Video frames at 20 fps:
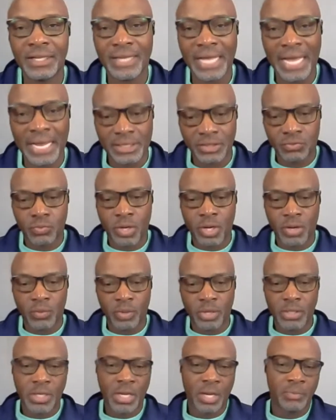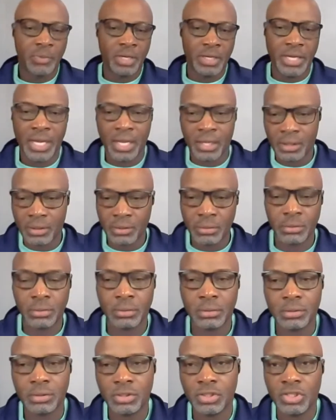That's where we come together,
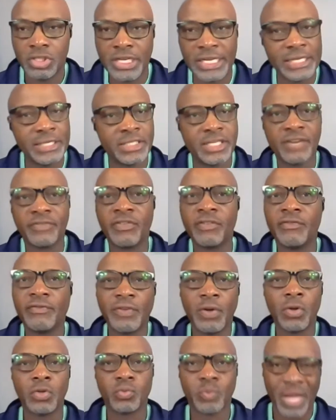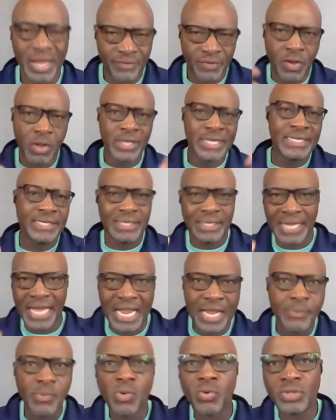these different folks. We have all these
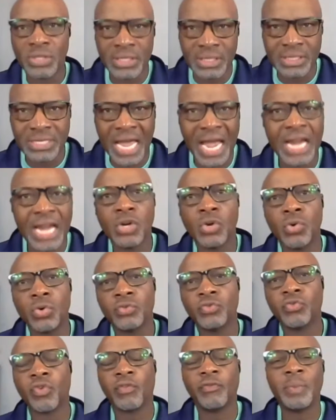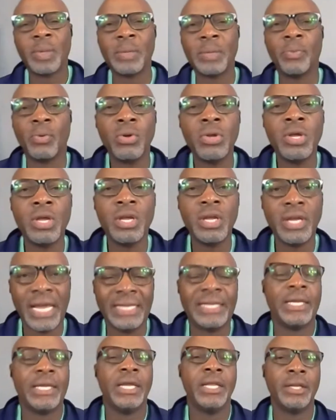labels and titles for people.
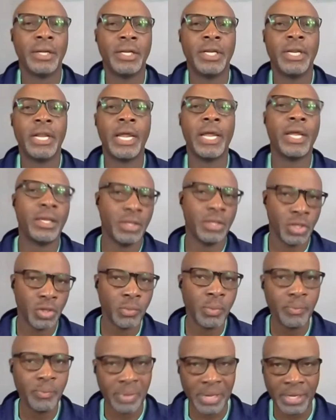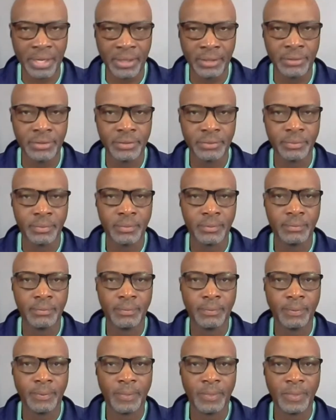At the end of the day, human beings
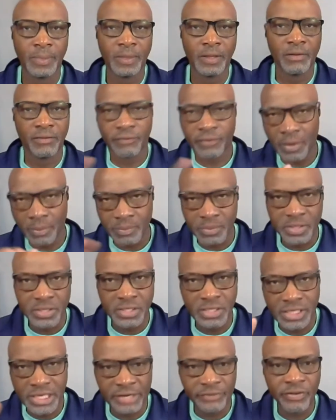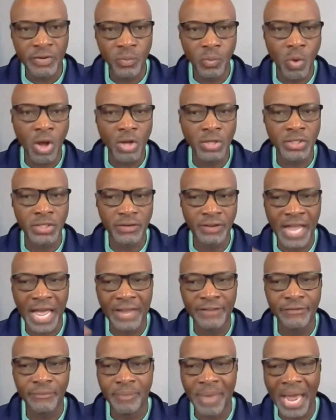from different walks of
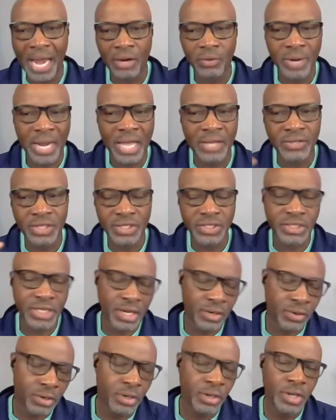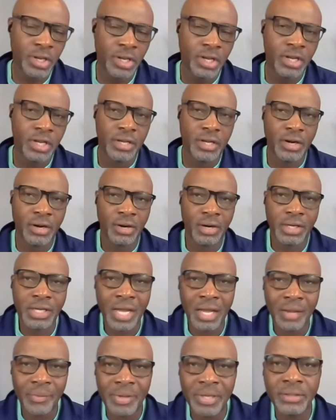life, backgrounds, etc., are
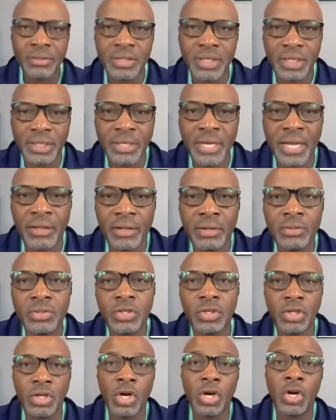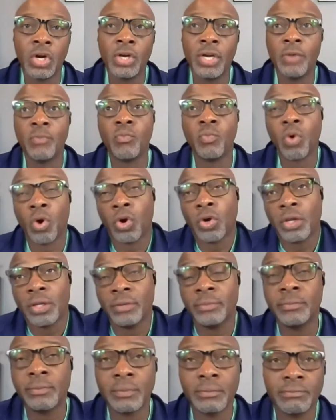coming together to learn and work
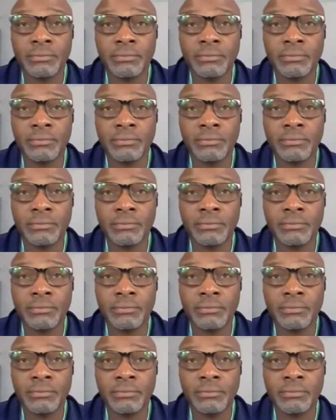and